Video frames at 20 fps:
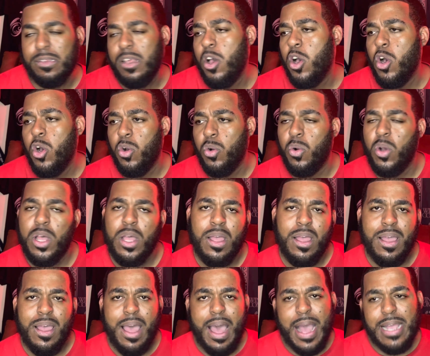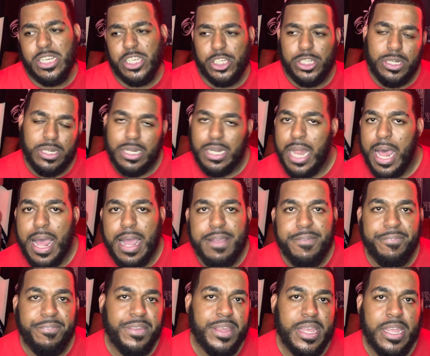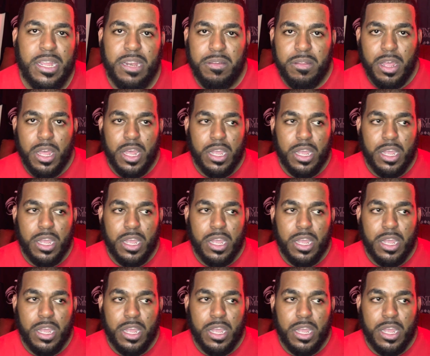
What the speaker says: Oh, I shouldn't live feed.